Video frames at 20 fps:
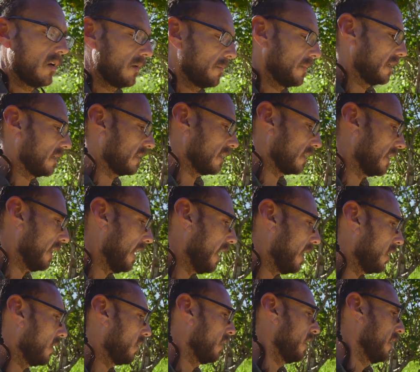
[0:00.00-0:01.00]
I mean,
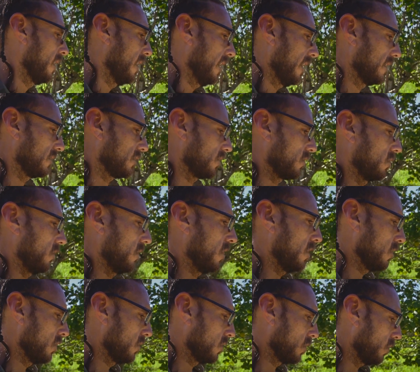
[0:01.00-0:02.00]
cacao has
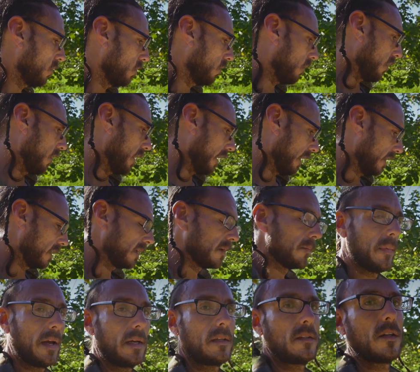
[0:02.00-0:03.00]
grown
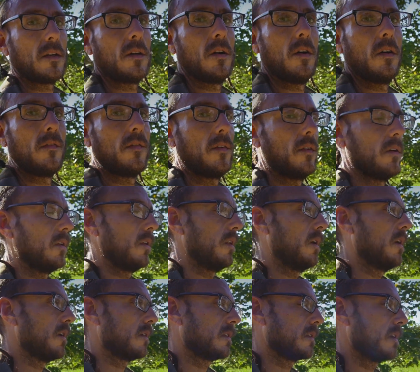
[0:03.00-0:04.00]
in Mexico for a
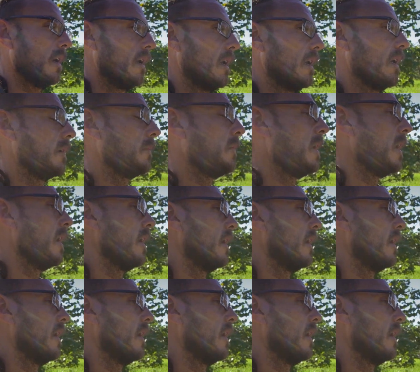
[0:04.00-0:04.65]
long time,